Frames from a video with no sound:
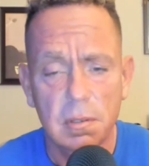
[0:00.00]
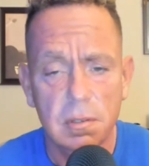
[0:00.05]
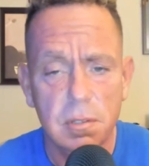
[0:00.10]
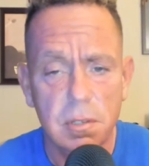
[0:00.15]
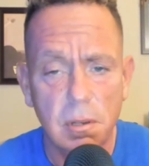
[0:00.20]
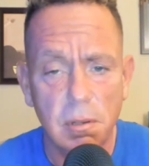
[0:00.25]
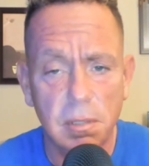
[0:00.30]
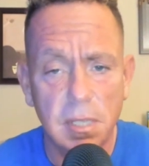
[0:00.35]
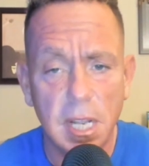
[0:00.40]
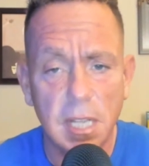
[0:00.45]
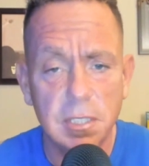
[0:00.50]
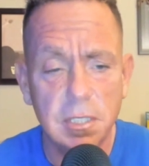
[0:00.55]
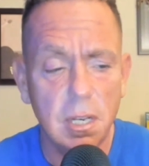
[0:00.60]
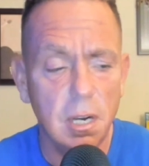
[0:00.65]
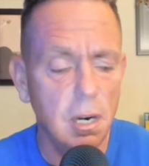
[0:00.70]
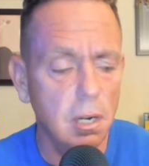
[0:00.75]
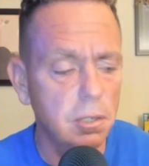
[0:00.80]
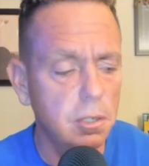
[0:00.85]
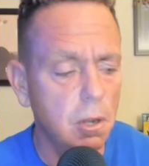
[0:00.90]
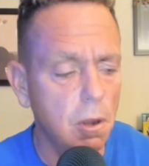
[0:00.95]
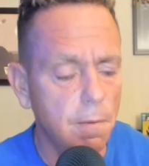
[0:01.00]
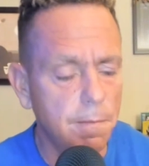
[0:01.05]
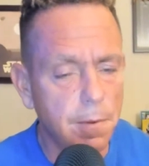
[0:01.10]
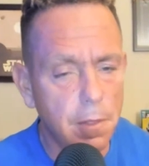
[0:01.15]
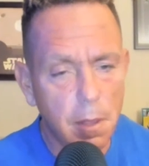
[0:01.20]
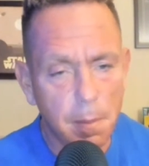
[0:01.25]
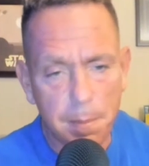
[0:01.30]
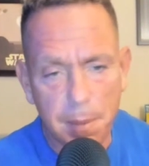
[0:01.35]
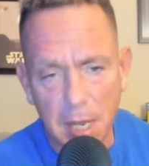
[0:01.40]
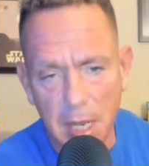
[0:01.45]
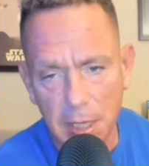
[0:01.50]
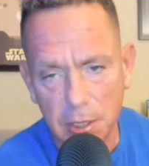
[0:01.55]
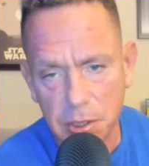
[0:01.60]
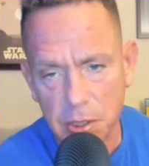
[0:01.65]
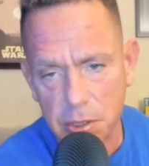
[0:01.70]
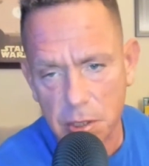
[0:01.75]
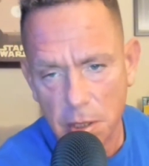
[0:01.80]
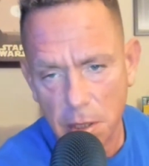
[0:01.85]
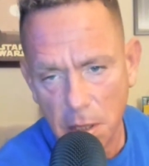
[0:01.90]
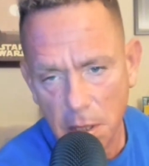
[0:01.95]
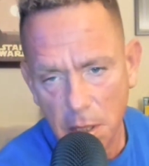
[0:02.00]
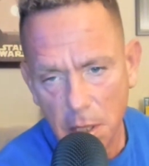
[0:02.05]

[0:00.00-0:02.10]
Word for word: So that's going to do it for the picks.